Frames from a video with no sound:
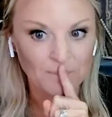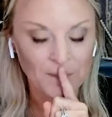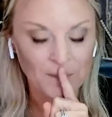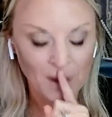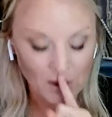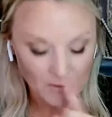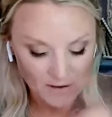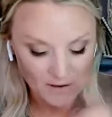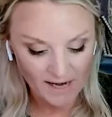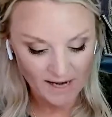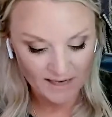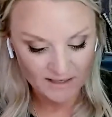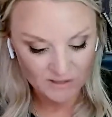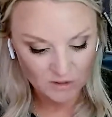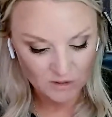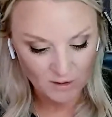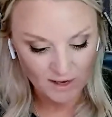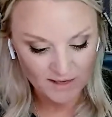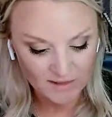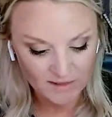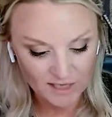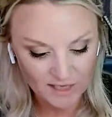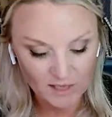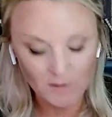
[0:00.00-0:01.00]
Okay, so
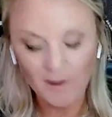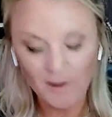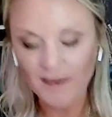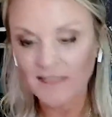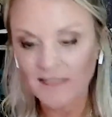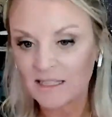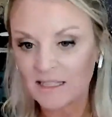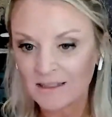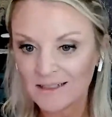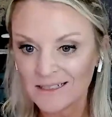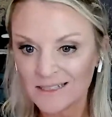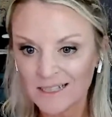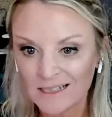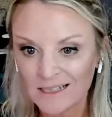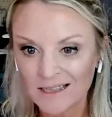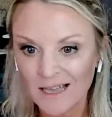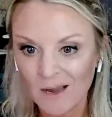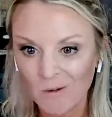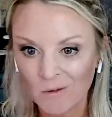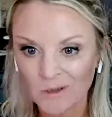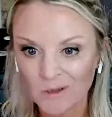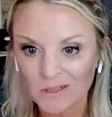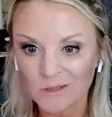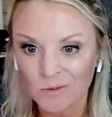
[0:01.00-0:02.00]
I think you accidentally said
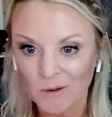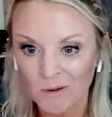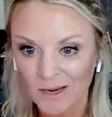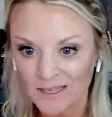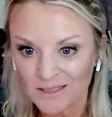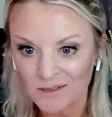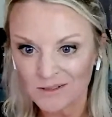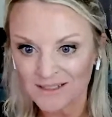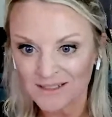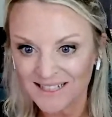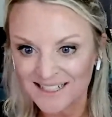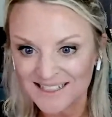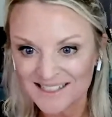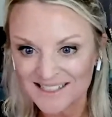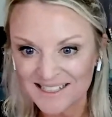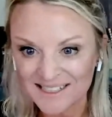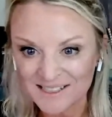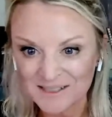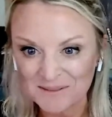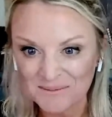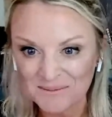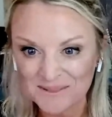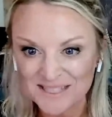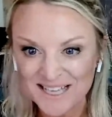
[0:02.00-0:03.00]
that one twice. You said
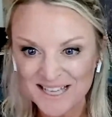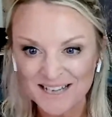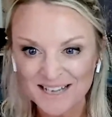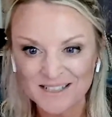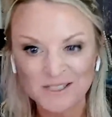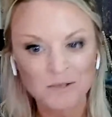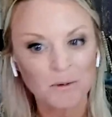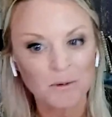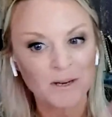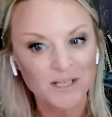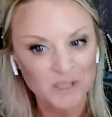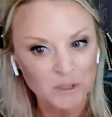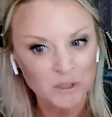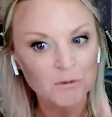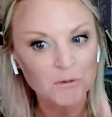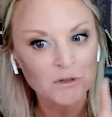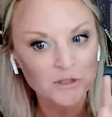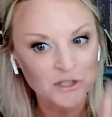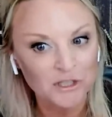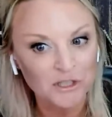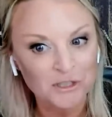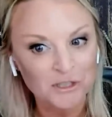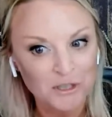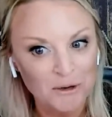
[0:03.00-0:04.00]
system status twice. You were
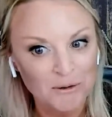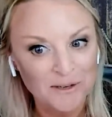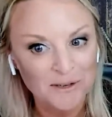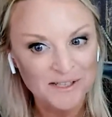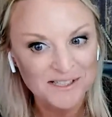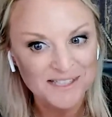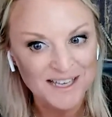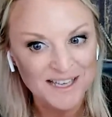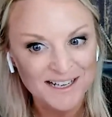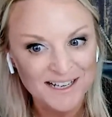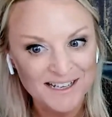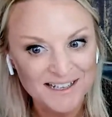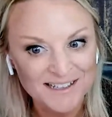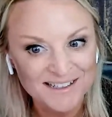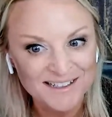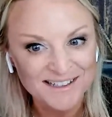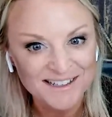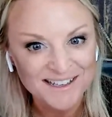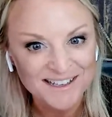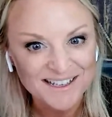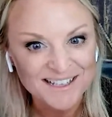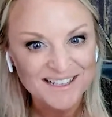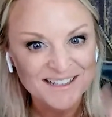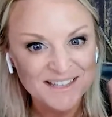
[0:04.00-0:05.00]
just so excited
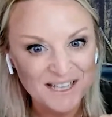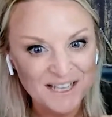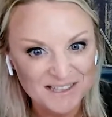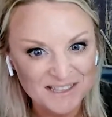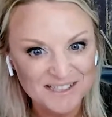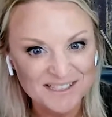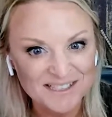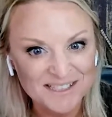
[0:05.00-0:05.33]
that the